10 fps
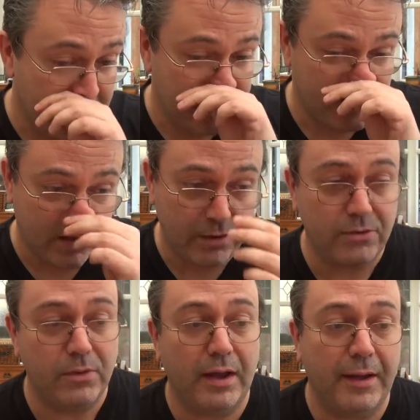
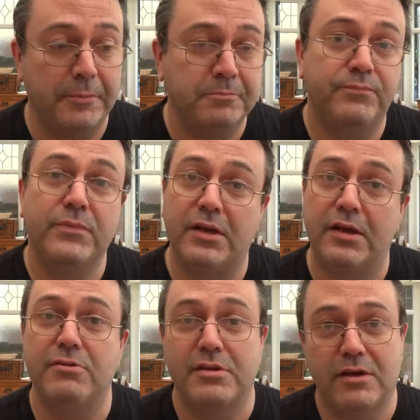so you
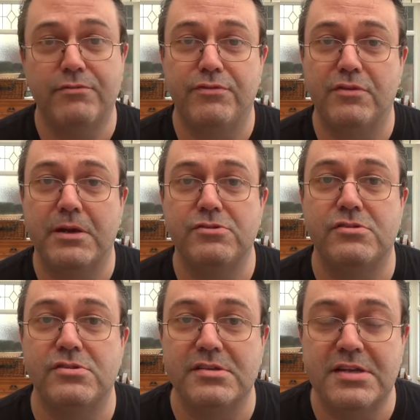know, you go through the
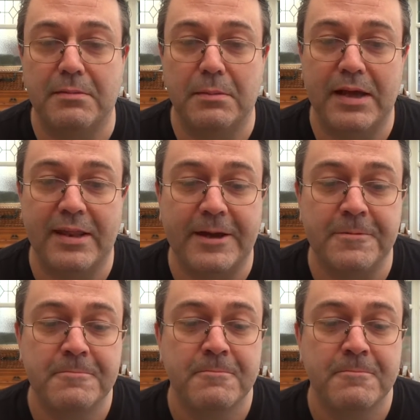motions and you tell them about that.